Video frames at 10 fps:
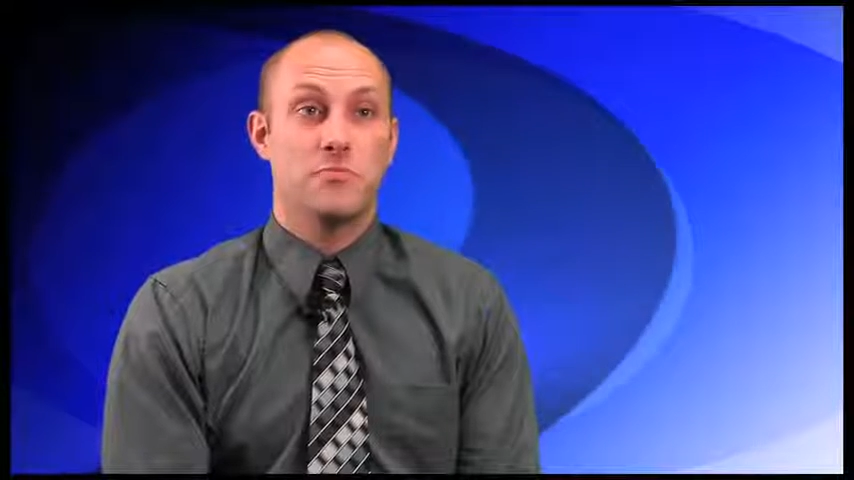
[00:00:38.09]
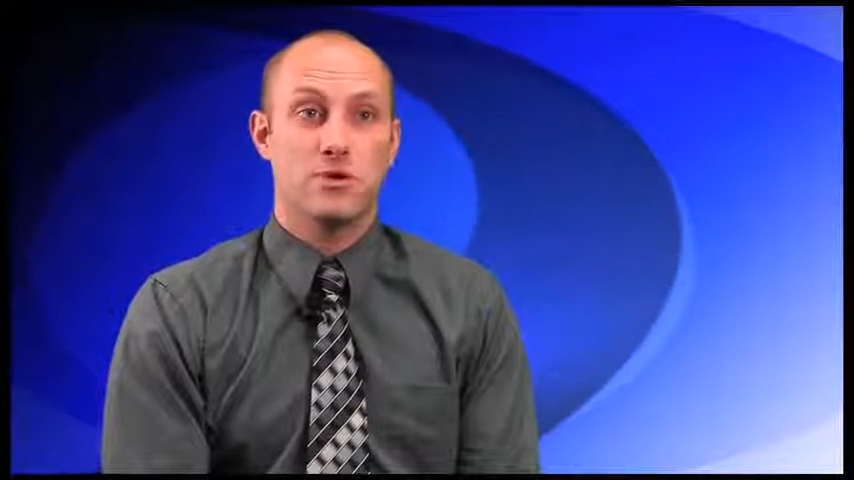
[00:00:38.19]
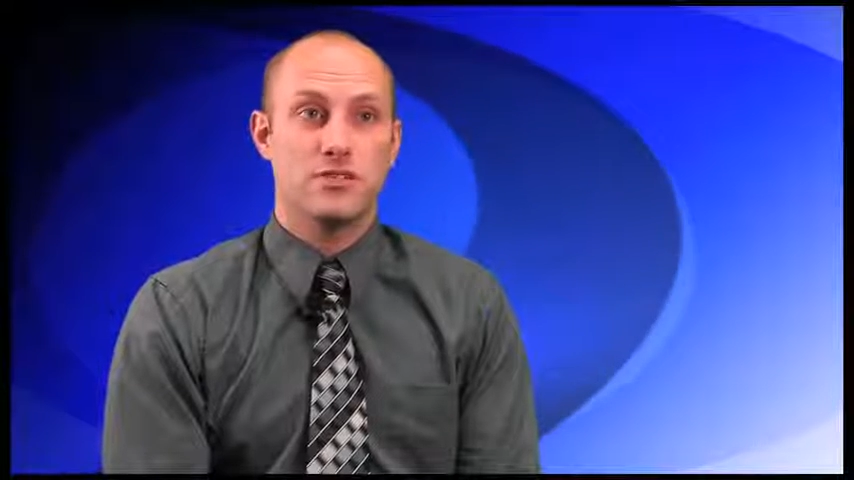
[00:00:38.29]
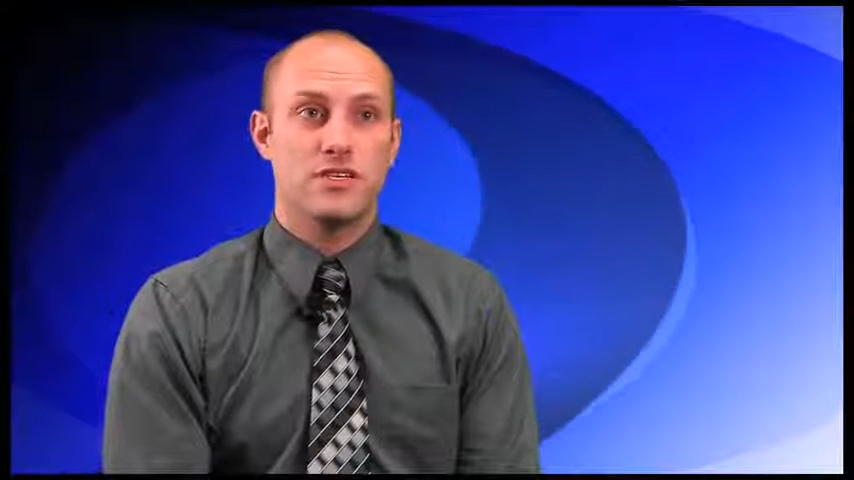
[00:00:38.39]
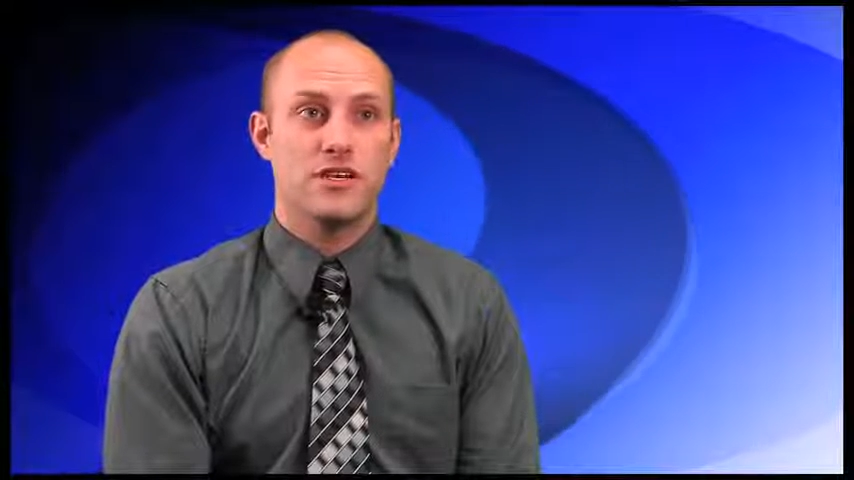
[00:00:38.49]

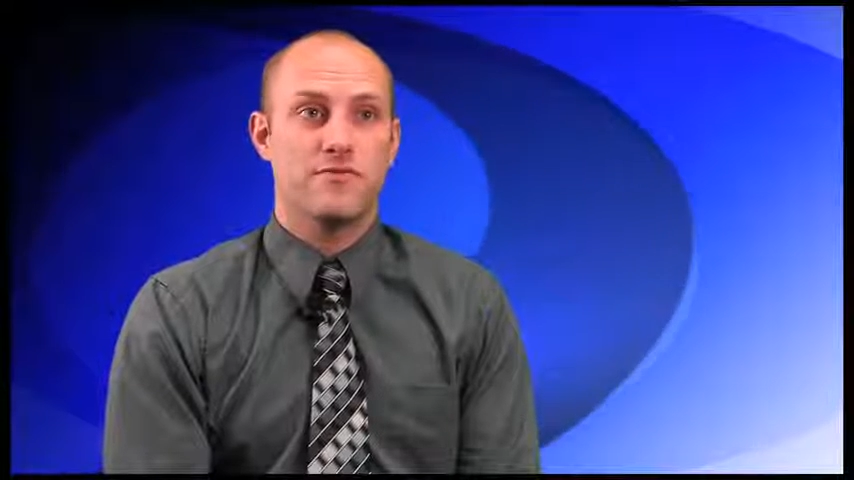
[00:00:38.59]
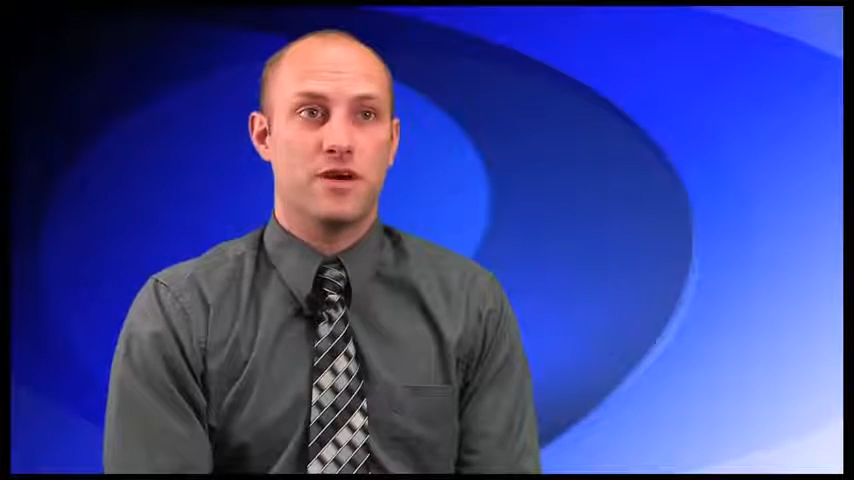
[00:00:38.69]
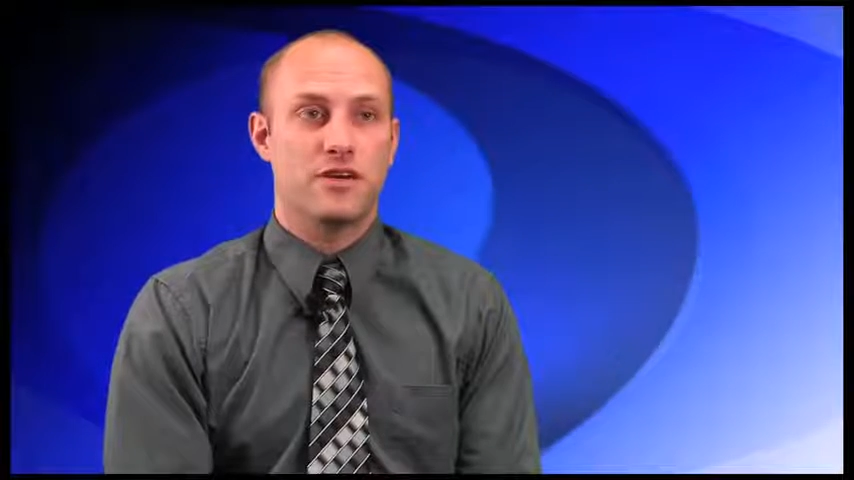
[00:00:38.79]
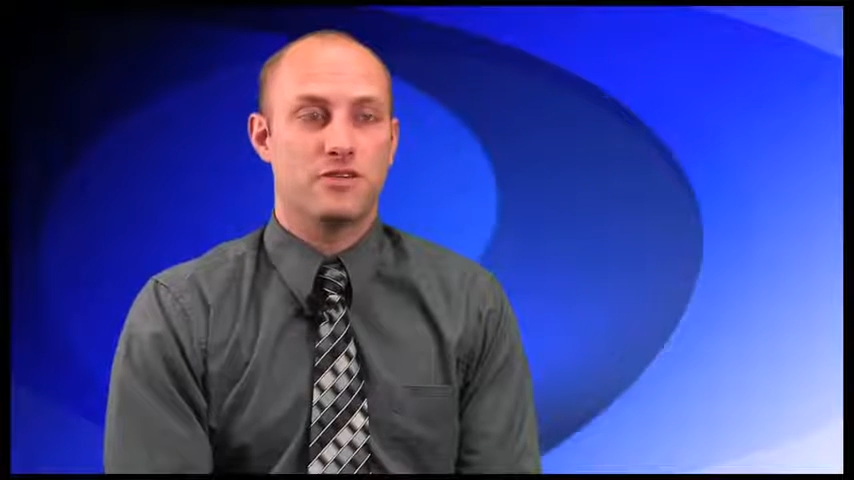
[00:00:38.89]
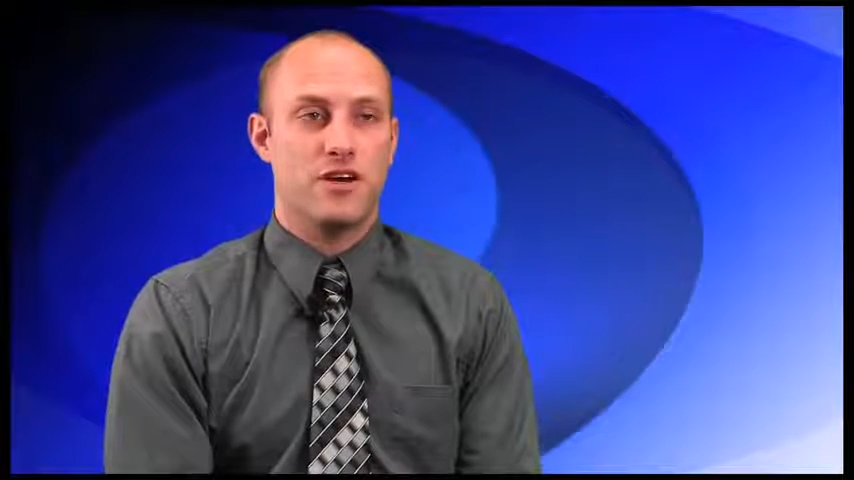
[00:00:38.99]
mostly of
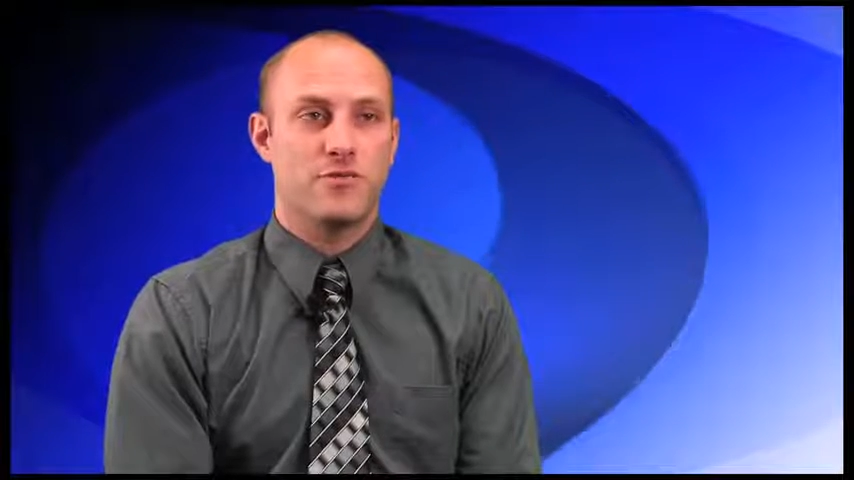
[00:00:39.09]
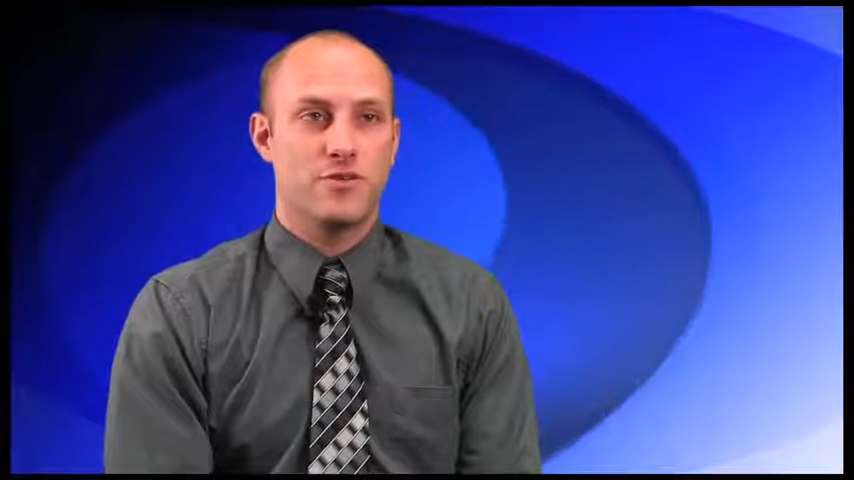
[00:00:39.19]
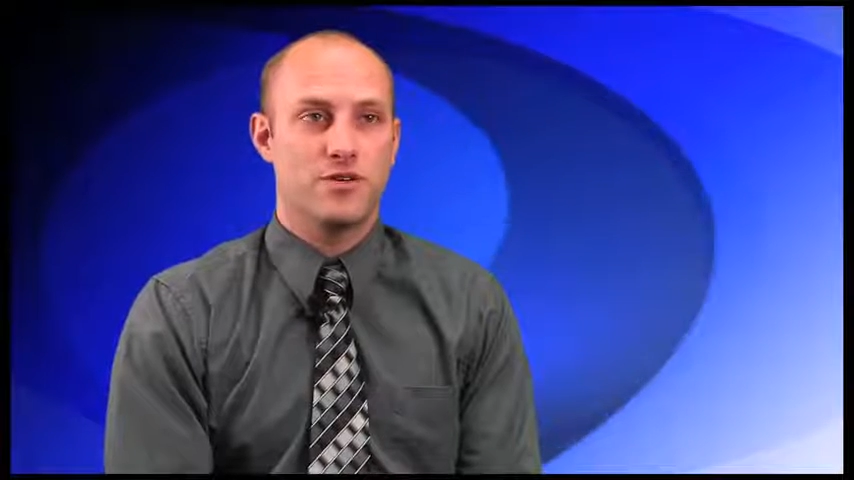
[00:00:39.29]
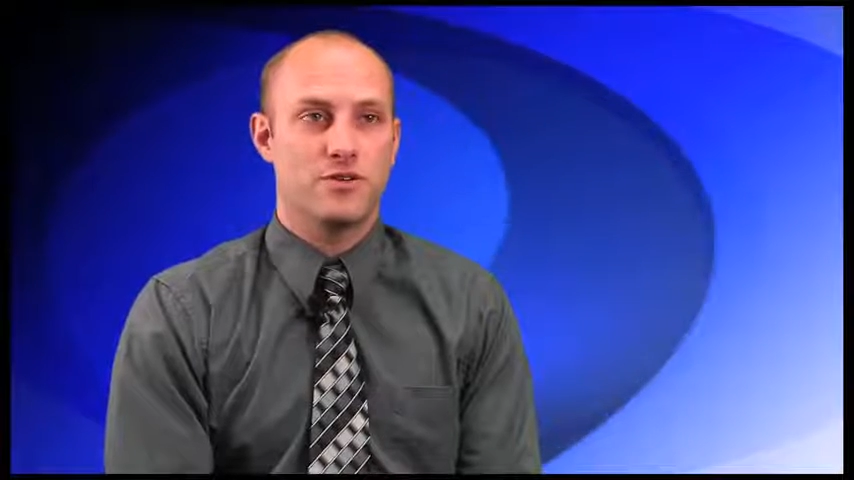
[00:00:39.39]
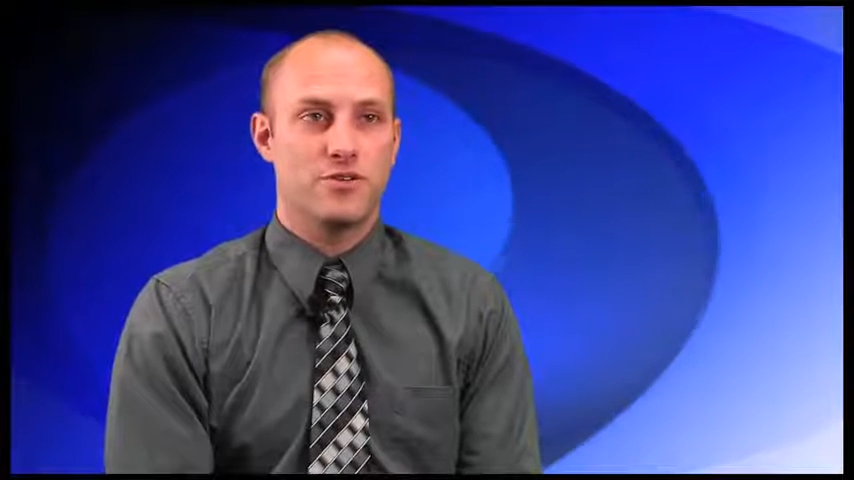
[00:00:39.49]
Microsoft
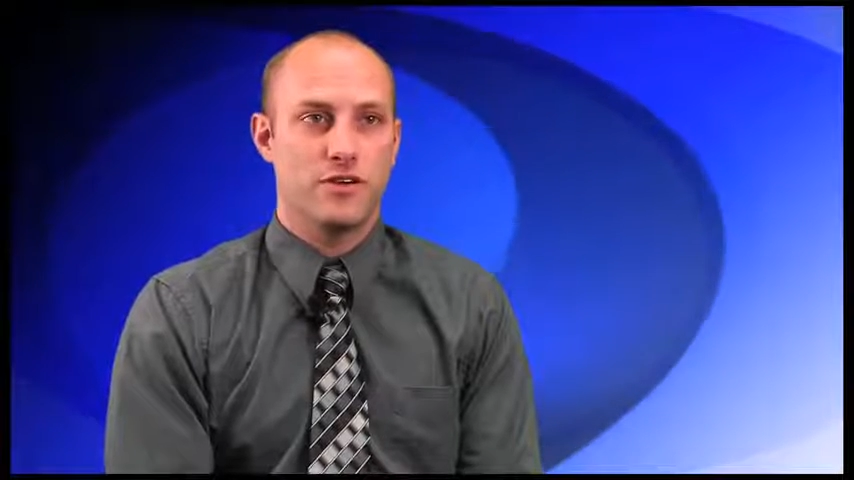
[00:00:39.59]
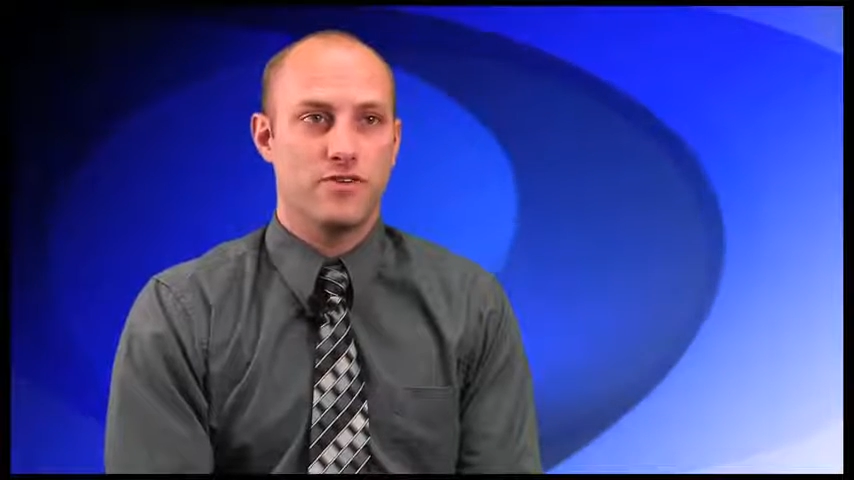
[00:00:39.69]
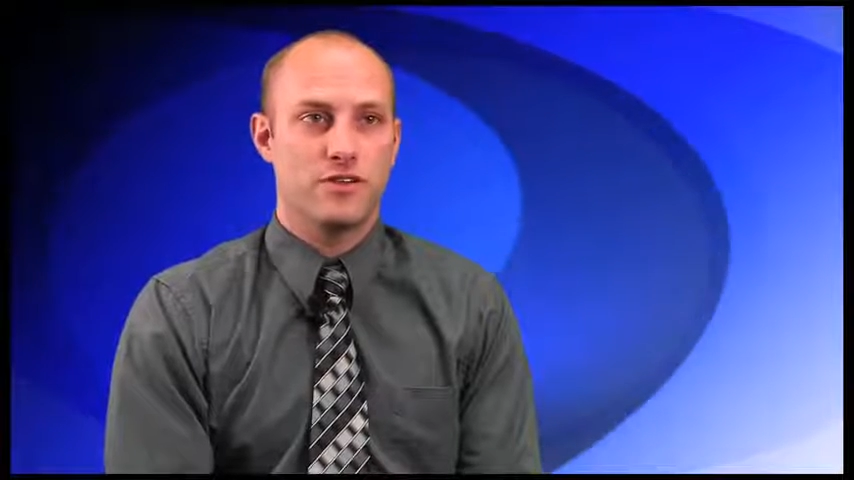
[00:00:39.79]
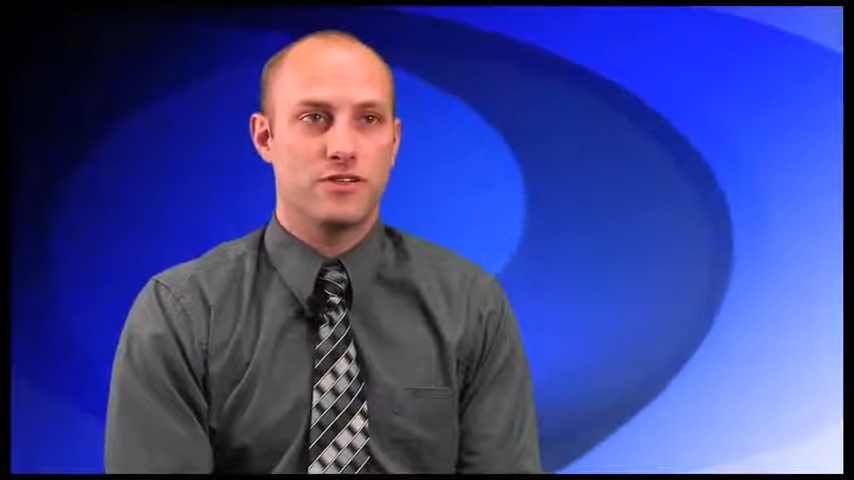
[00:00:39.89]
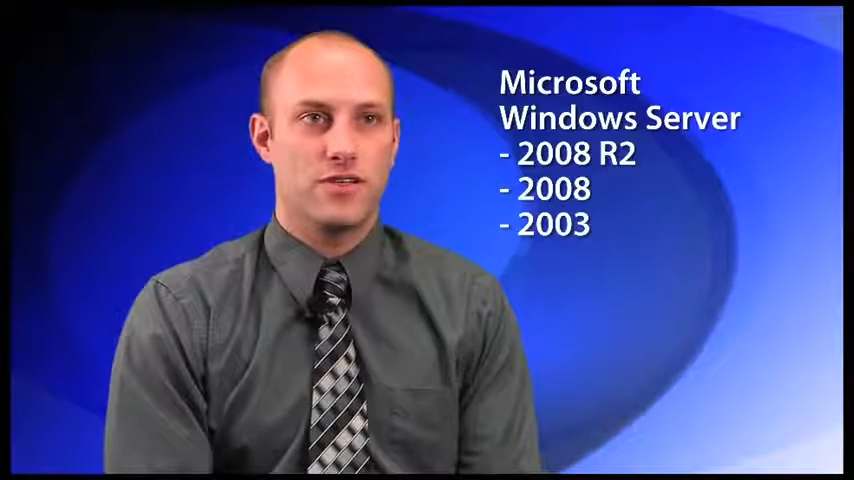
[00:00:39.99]
Windows
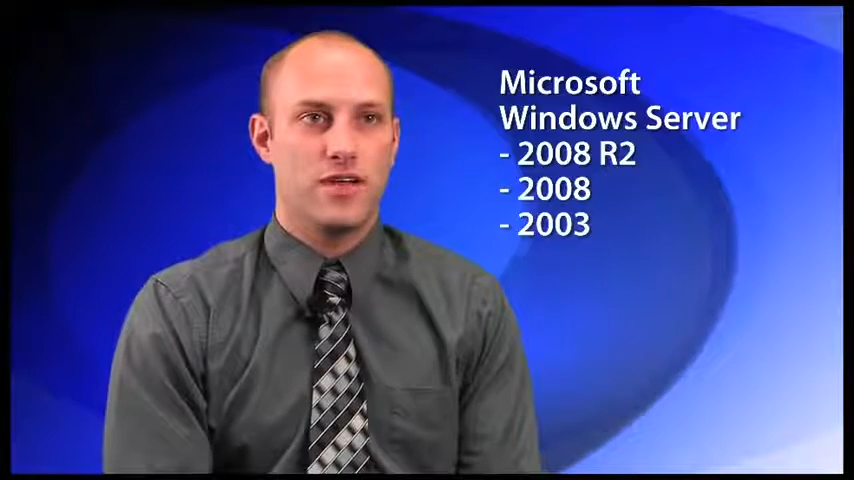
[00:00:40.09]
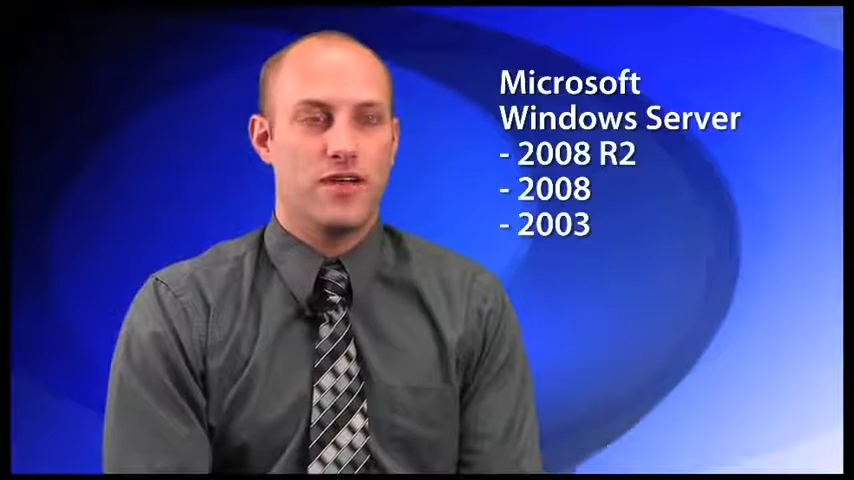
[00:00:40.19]
servers.